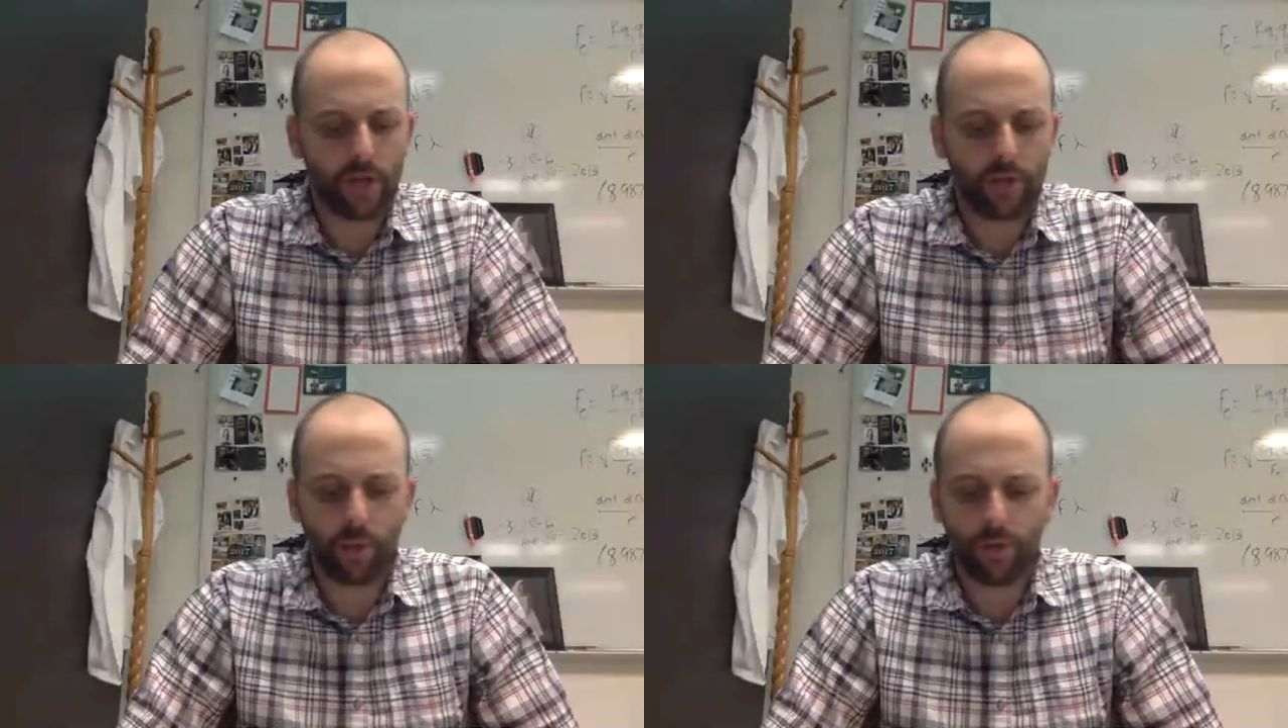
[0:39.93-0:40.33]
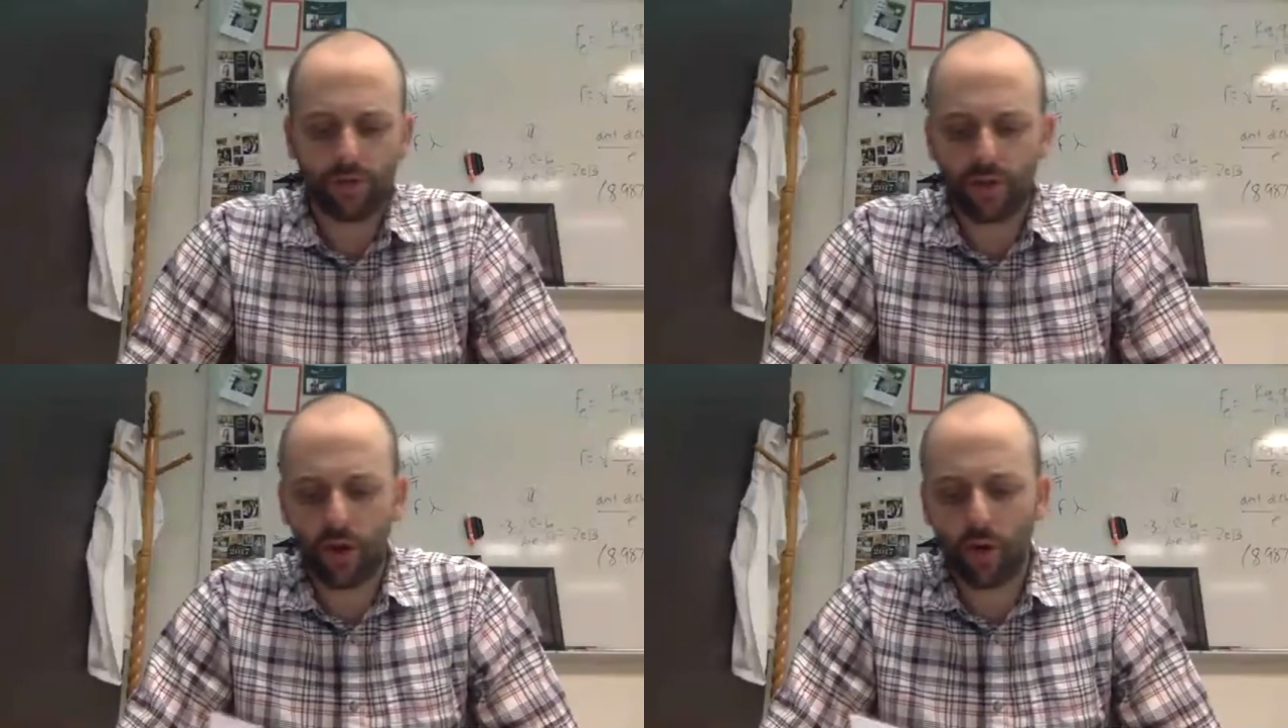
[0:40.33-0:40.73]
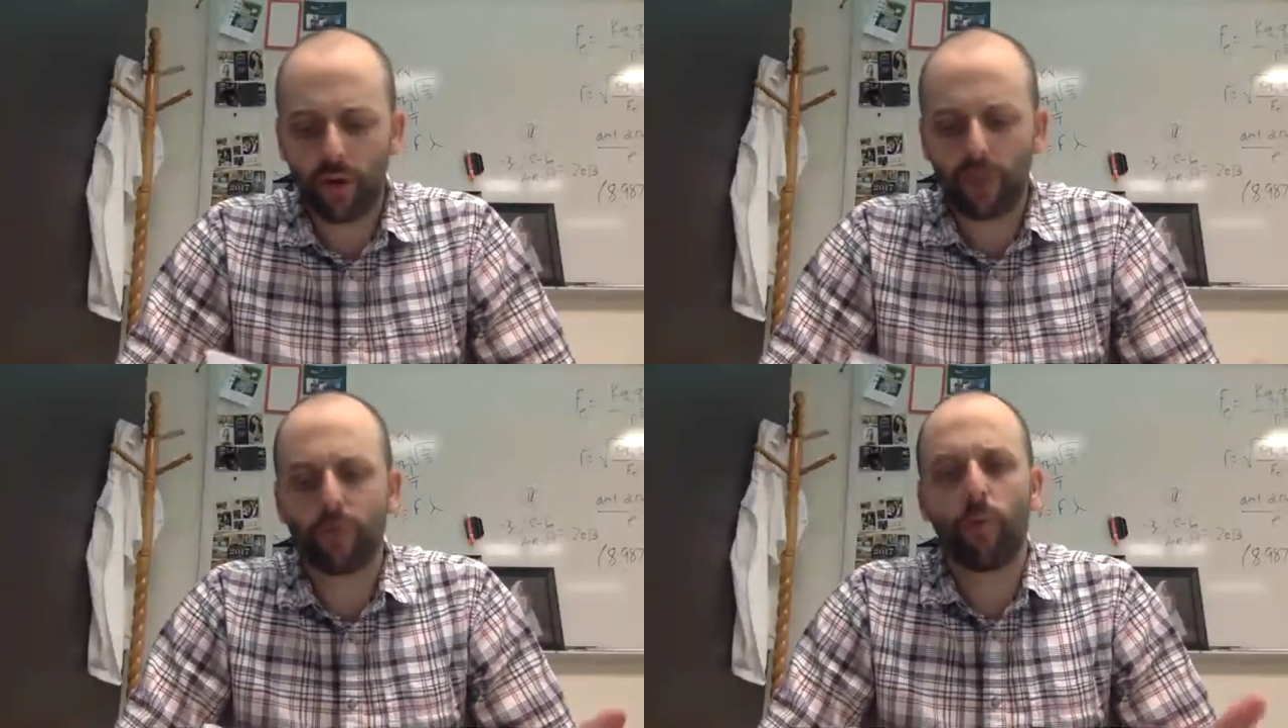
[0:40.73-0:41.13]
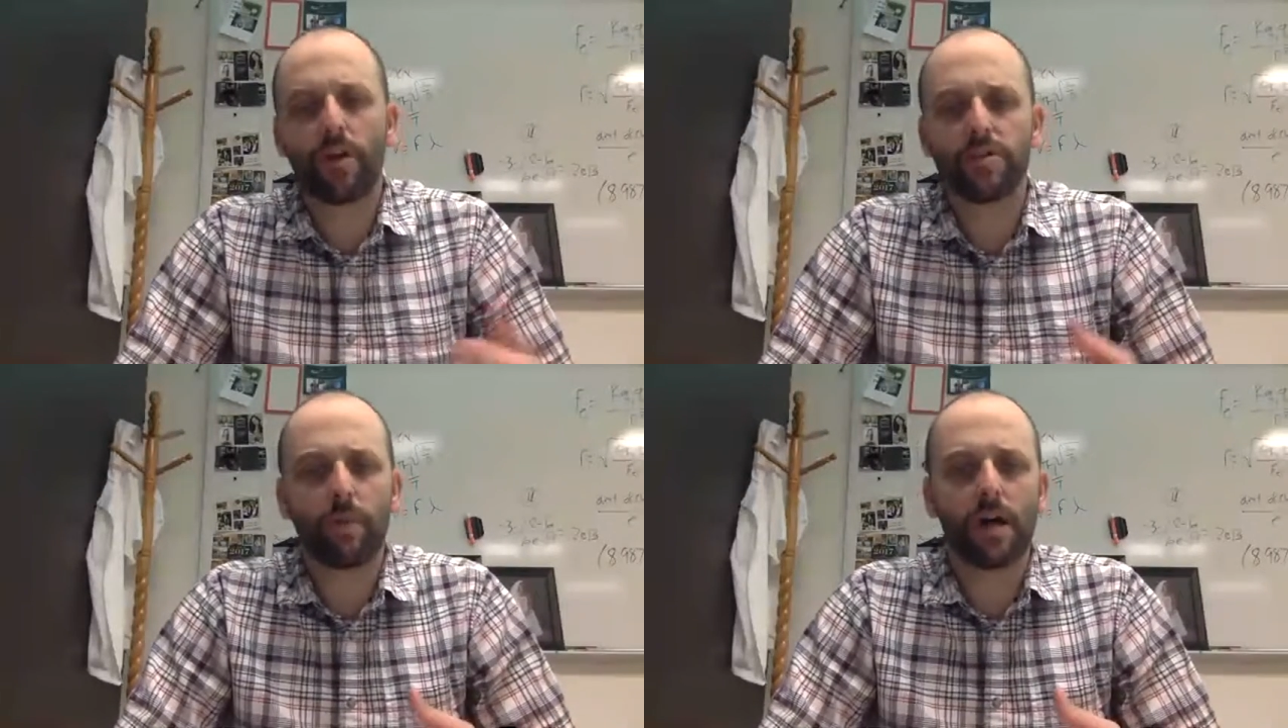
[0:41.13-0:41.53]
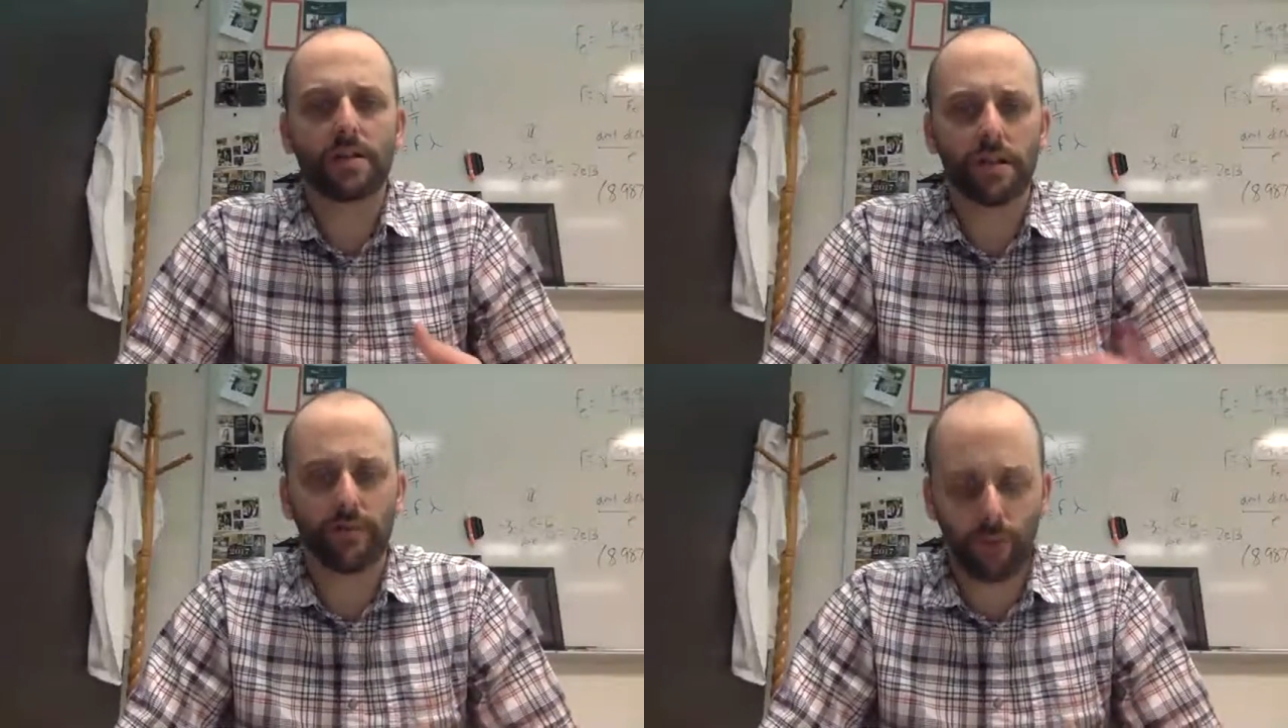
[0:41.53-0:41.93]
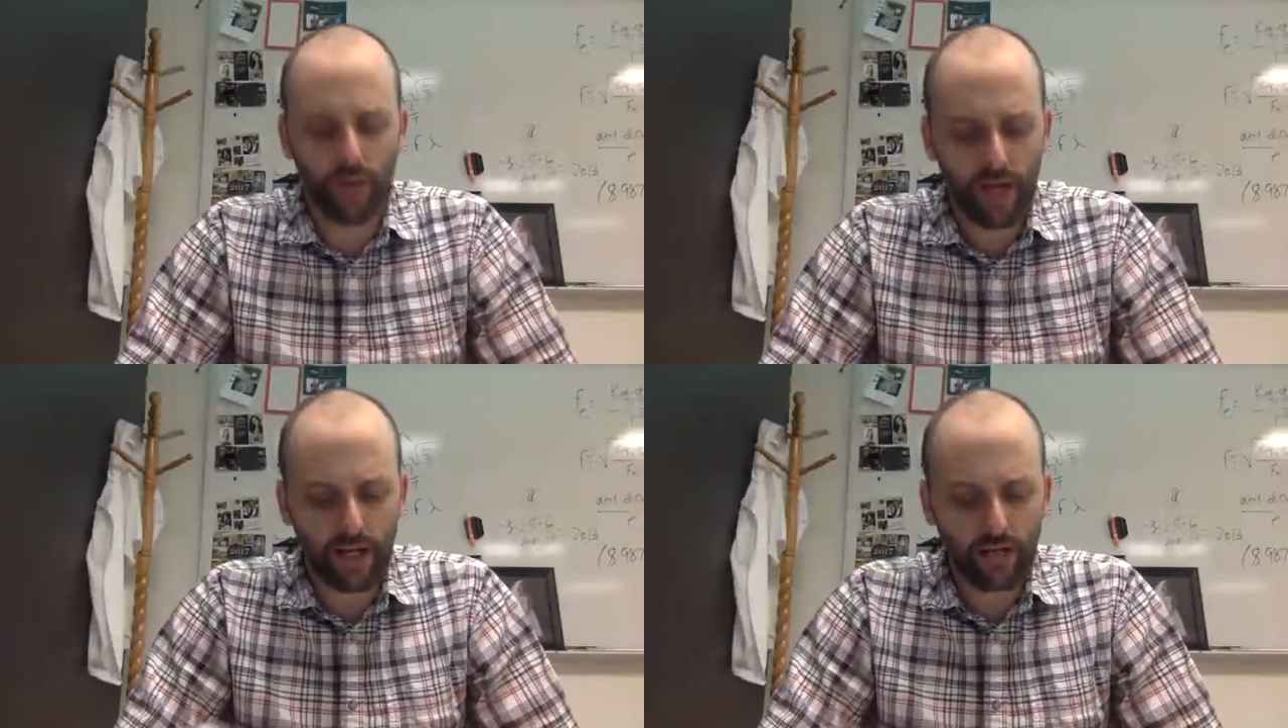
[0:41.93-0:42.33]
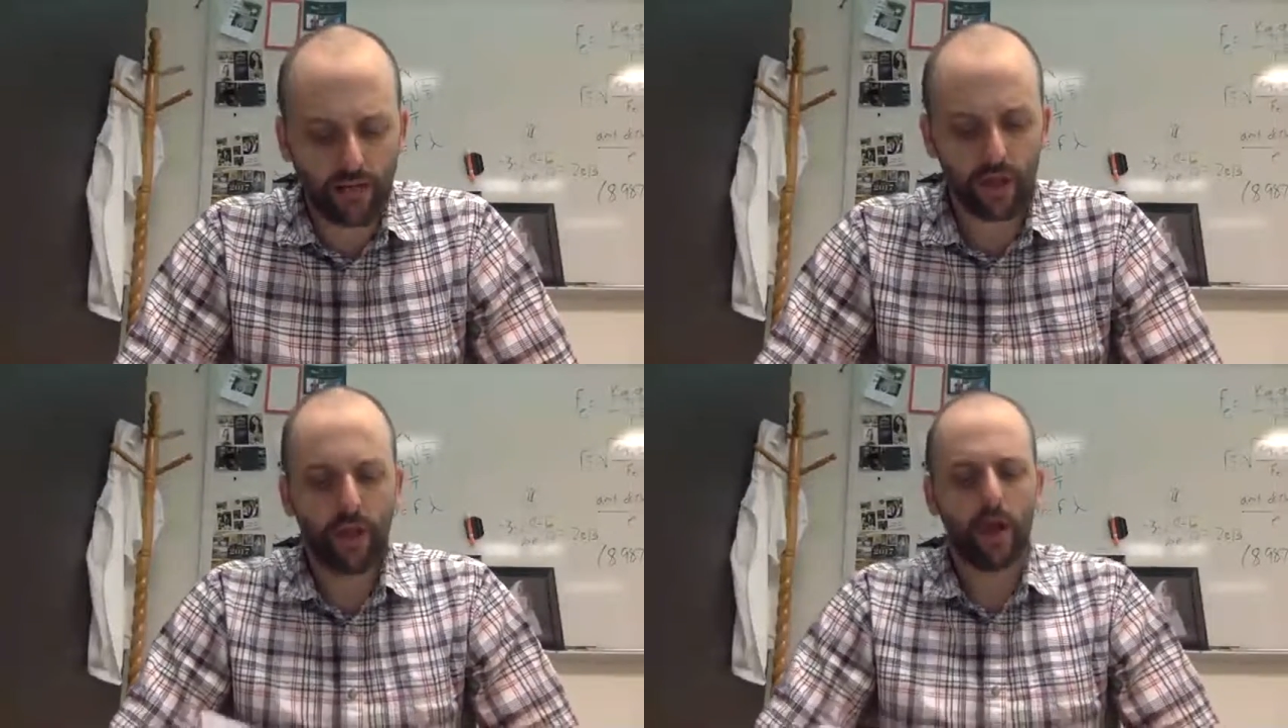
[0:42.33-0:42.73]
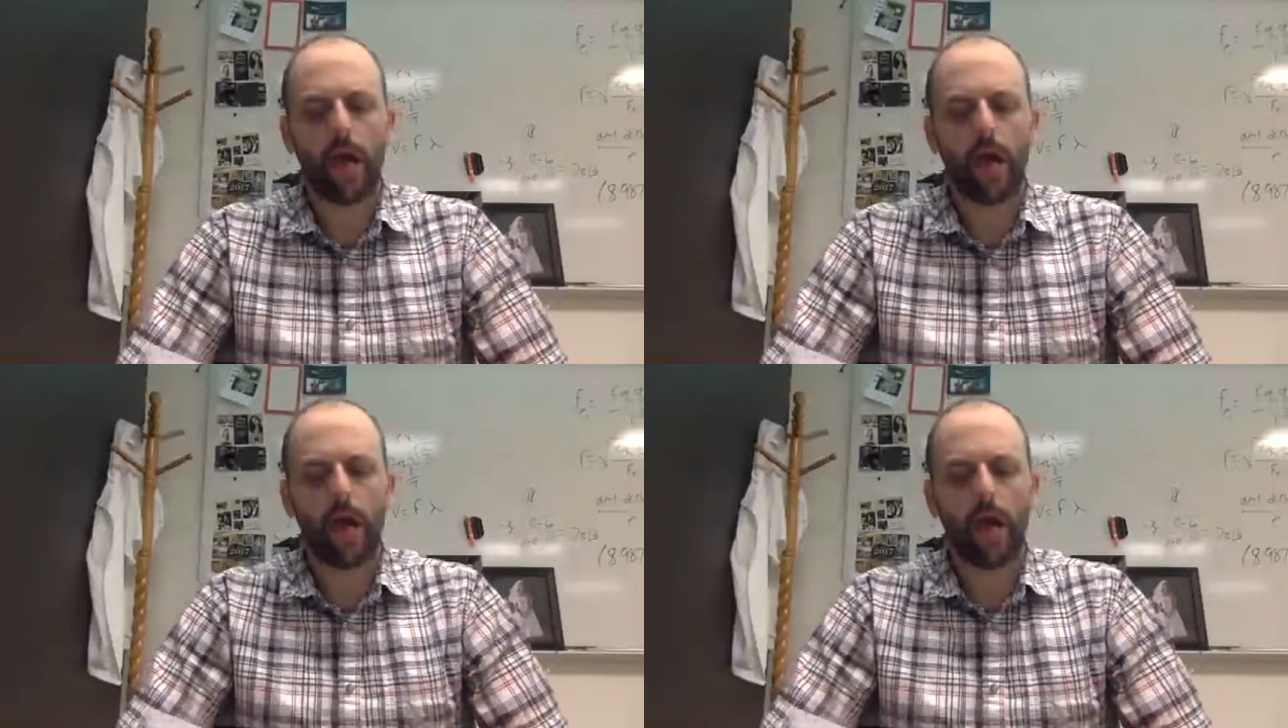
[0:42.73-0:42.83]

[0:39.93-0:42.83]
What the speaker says: So it wants to know if one's positive or negative.